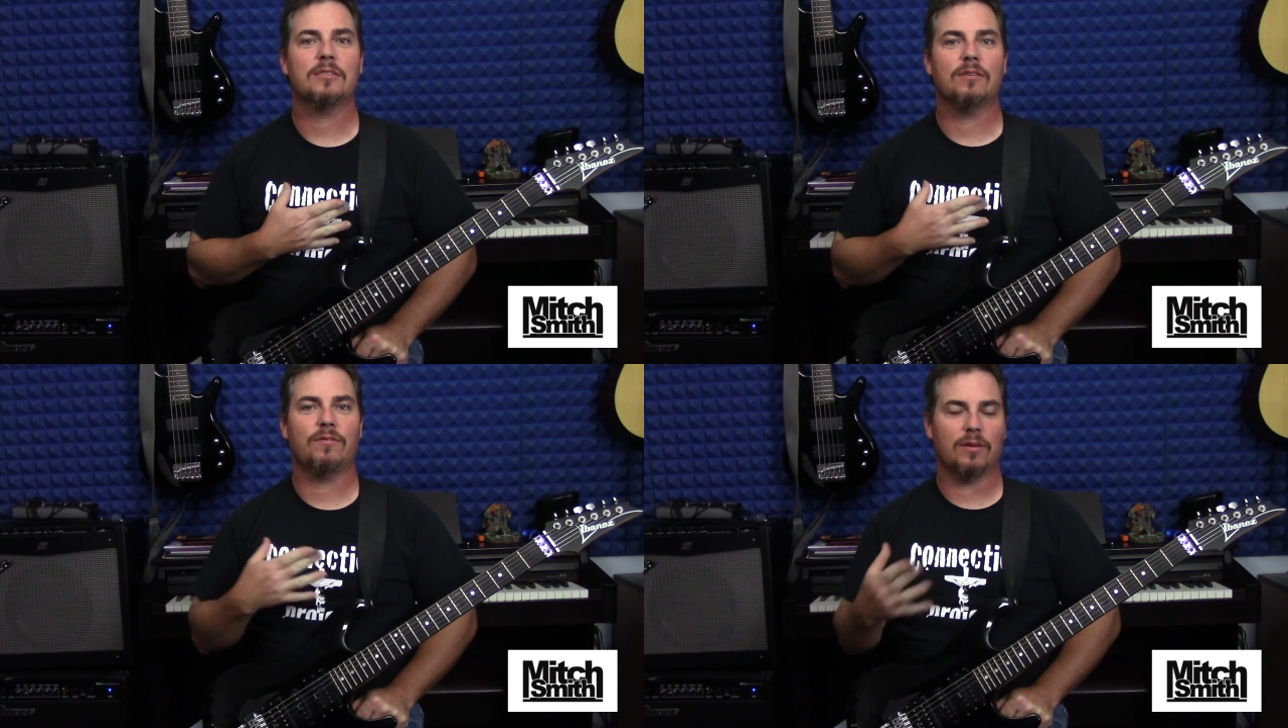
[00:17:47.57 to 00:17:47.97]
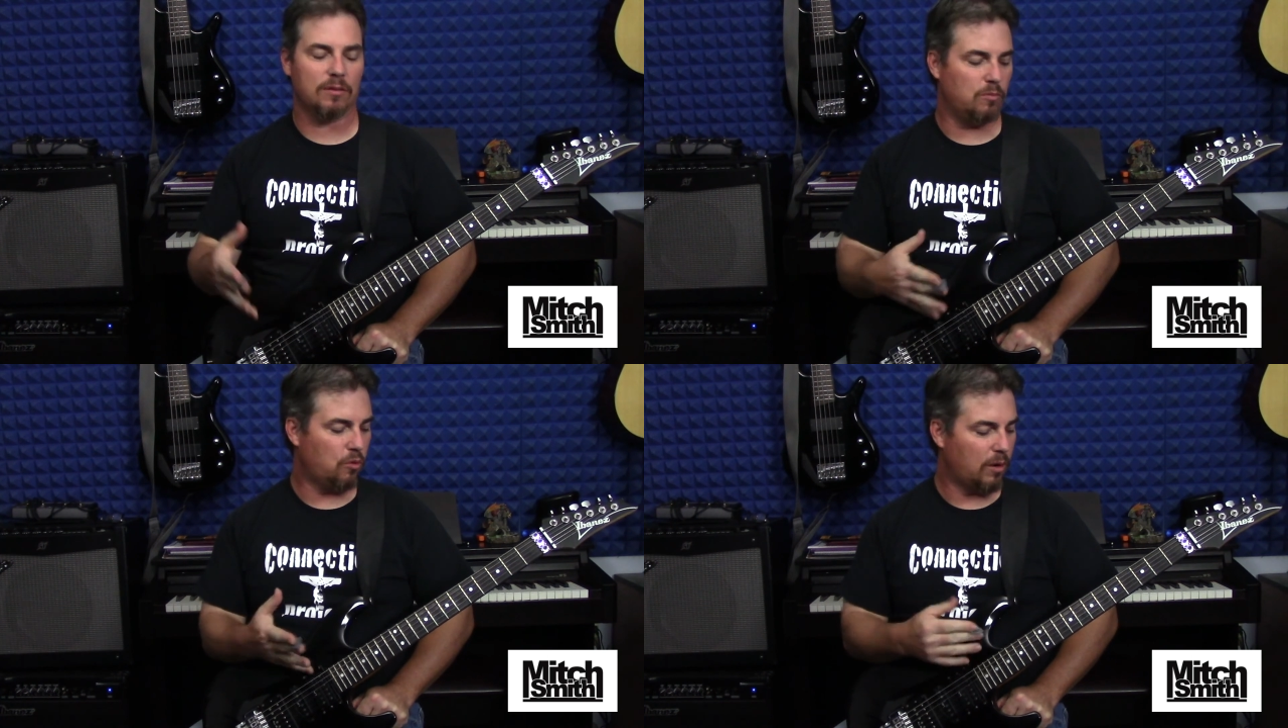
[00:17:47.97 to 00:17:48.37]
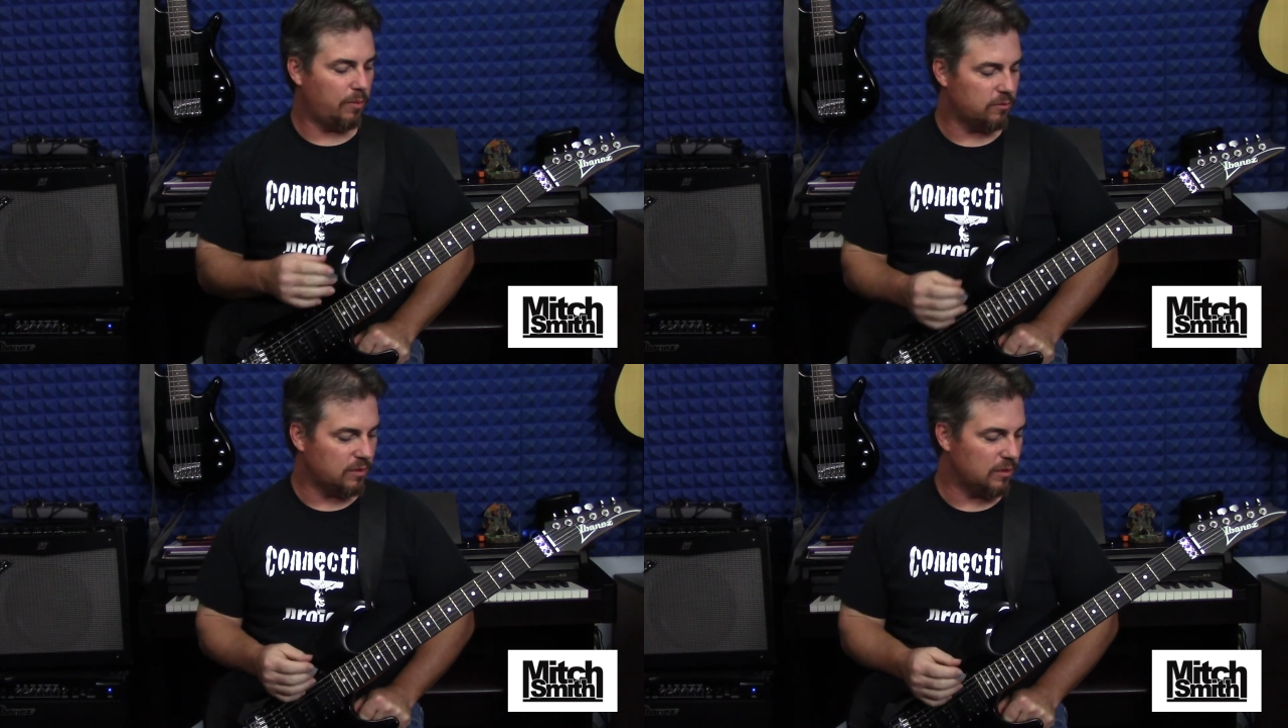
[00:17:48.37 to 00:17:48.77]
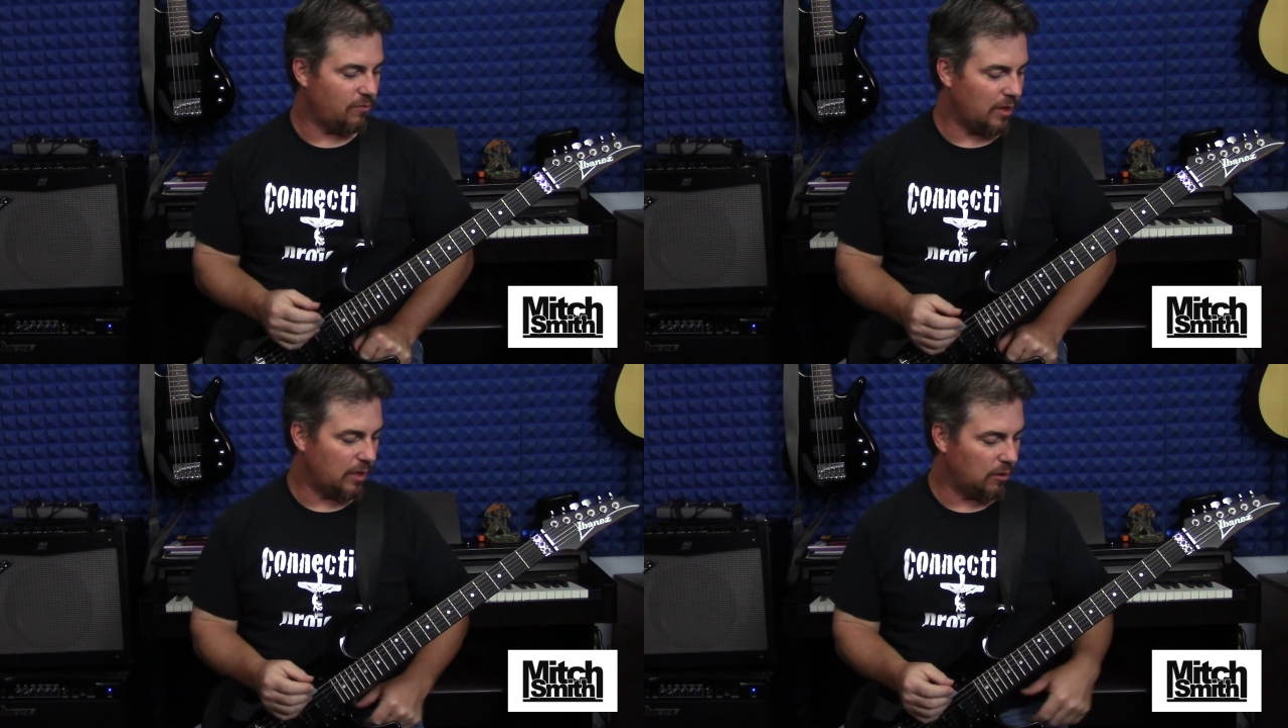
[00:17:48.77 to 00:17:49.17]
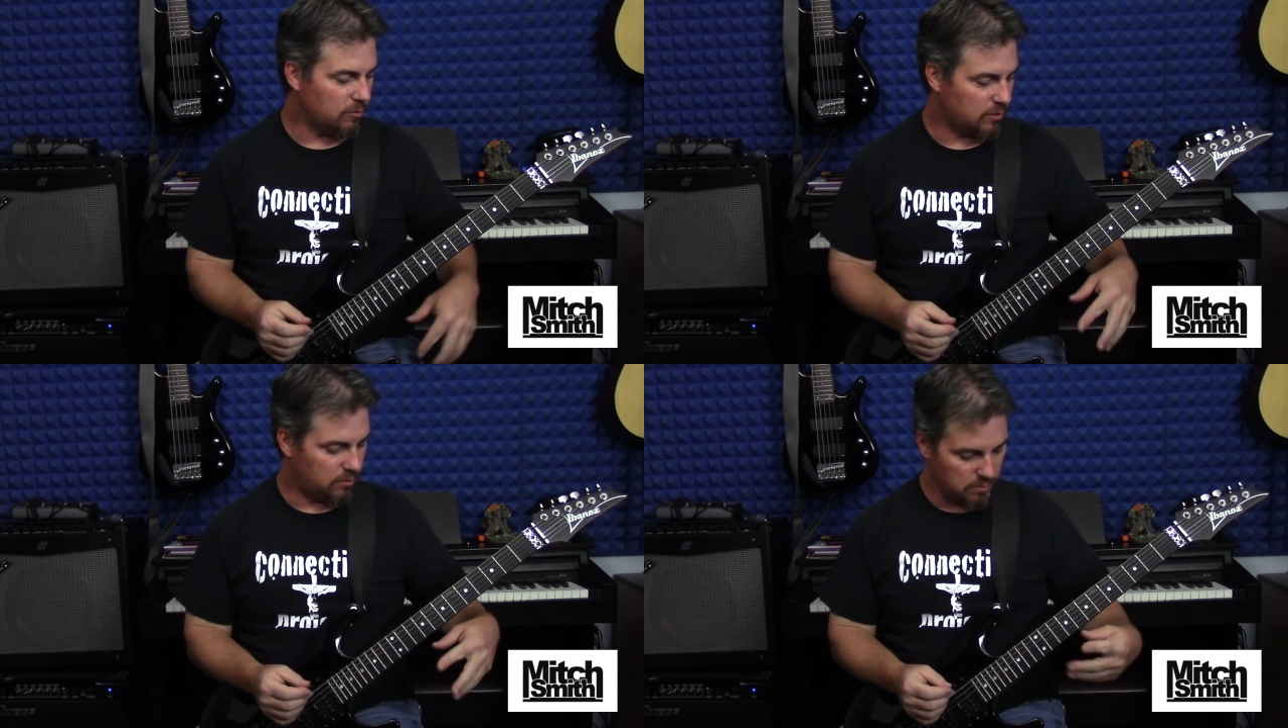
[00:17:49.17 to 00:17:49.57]
The more I post these
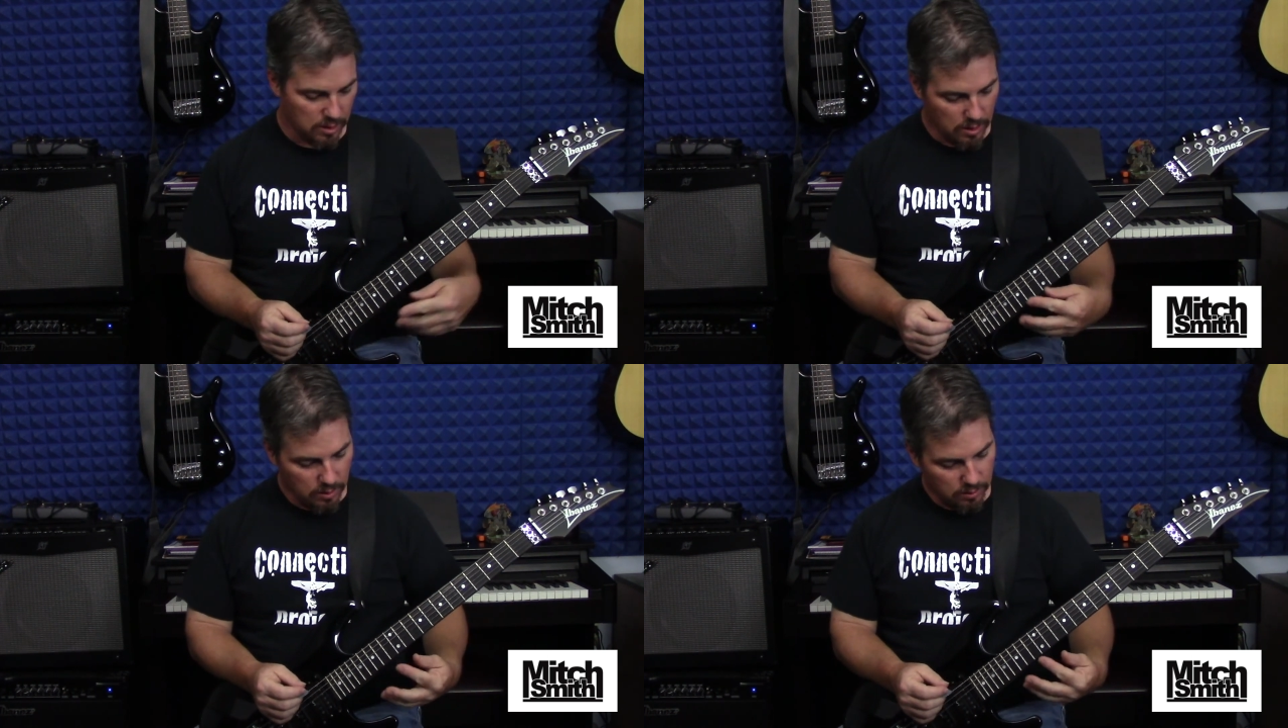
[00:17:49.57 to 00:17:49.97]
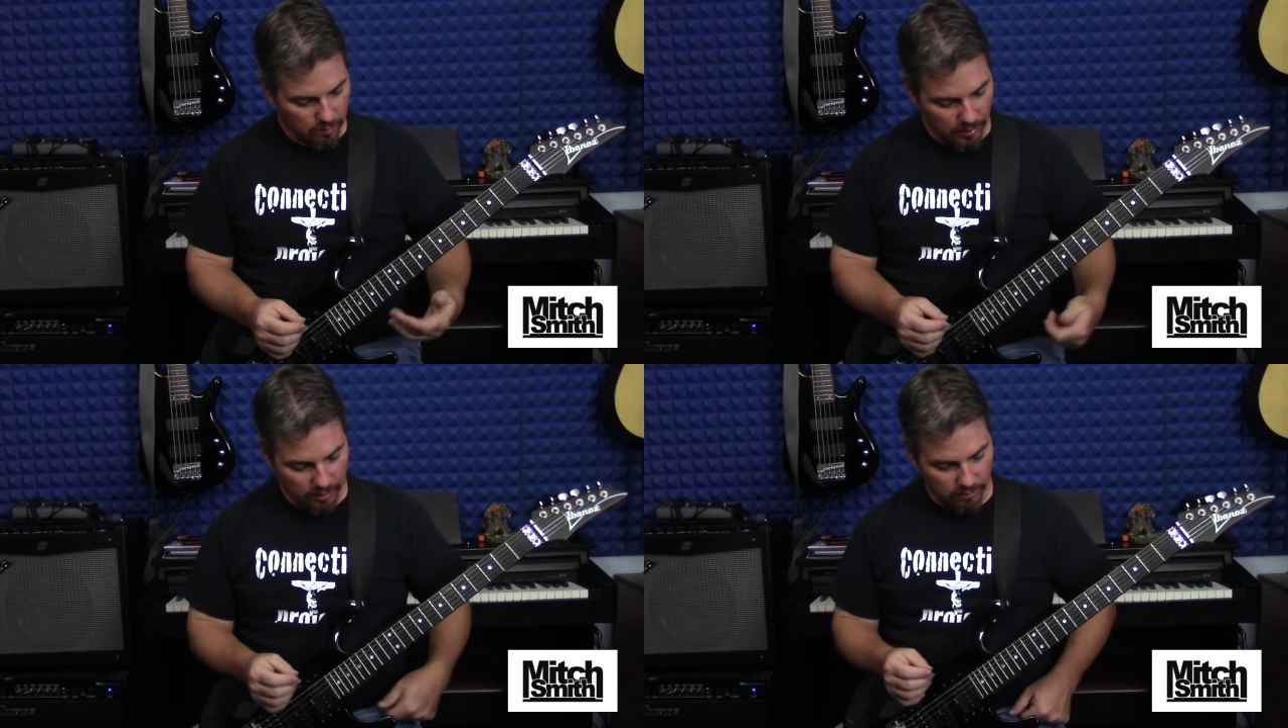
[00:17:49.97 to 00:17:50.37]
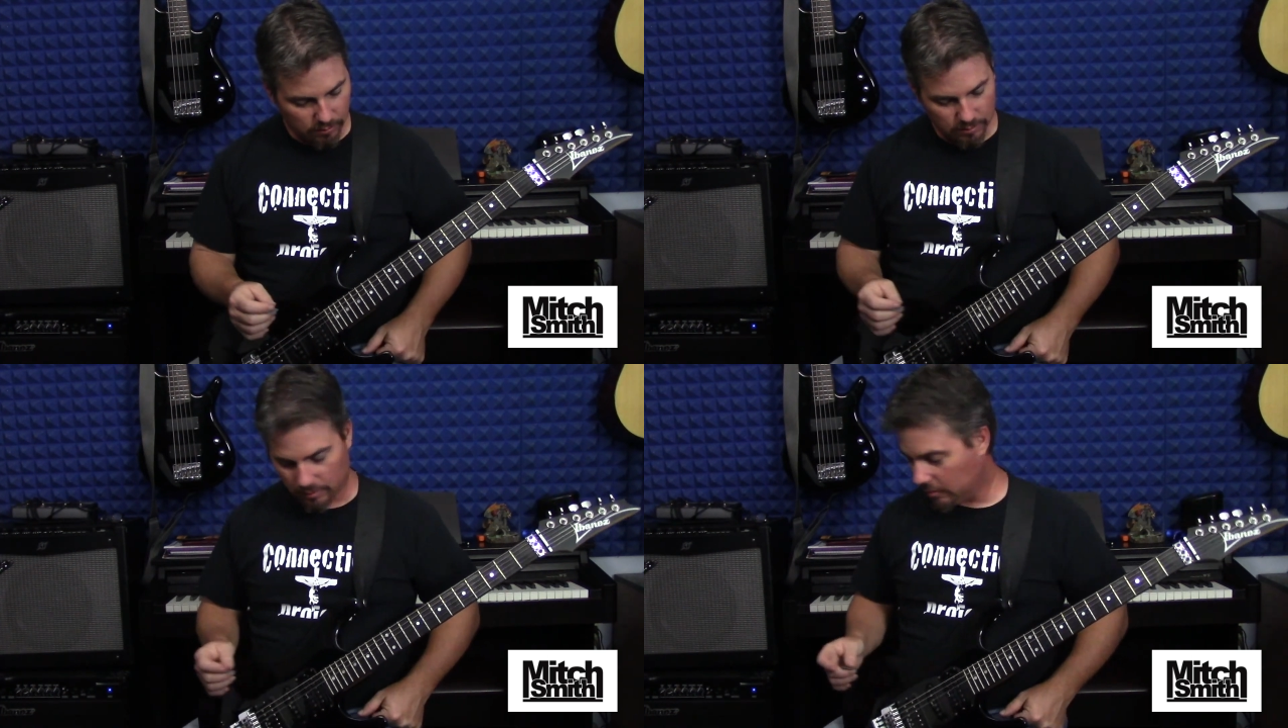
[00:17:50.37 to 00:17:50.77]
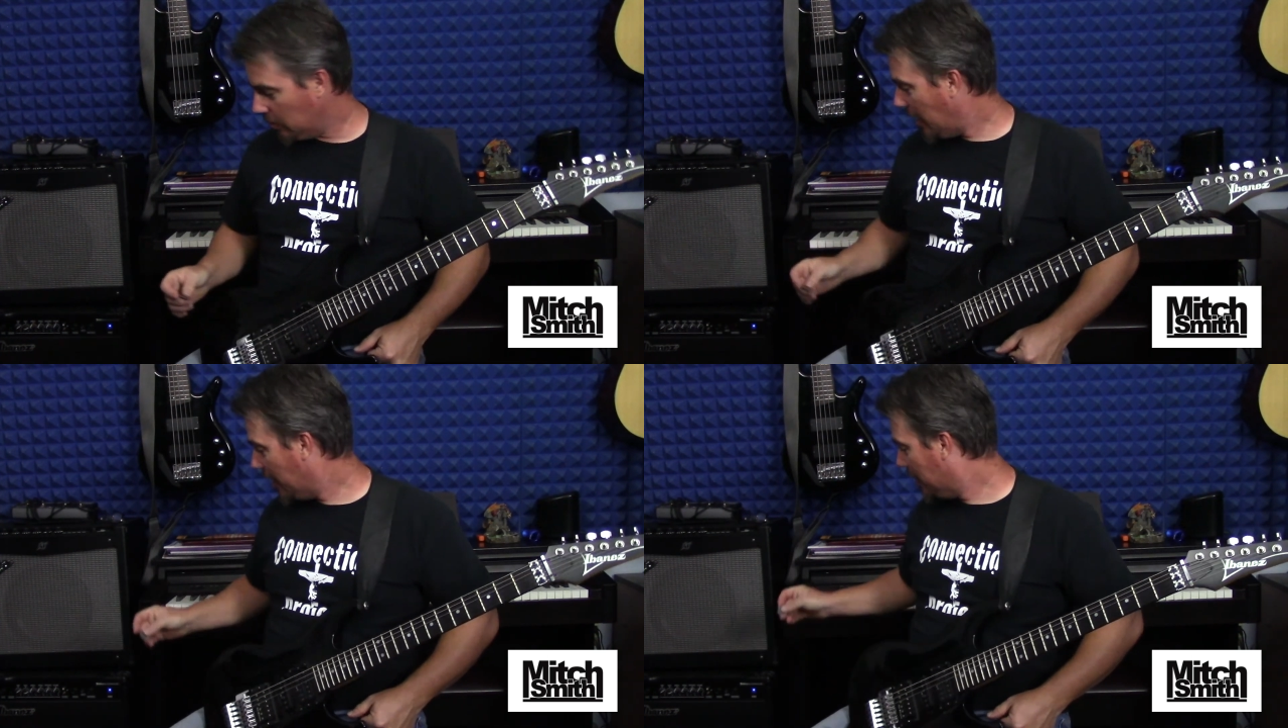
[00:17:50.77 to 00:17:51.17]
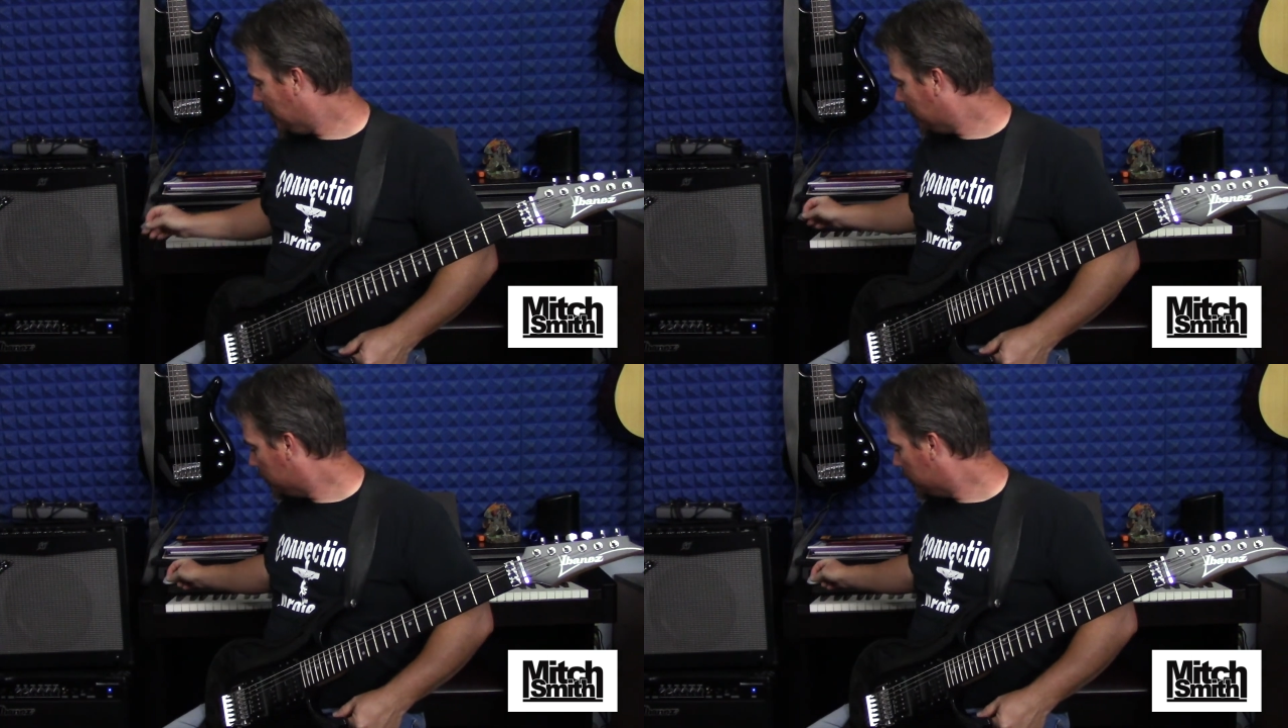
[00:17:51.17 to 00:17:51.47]
videos, the better that I get at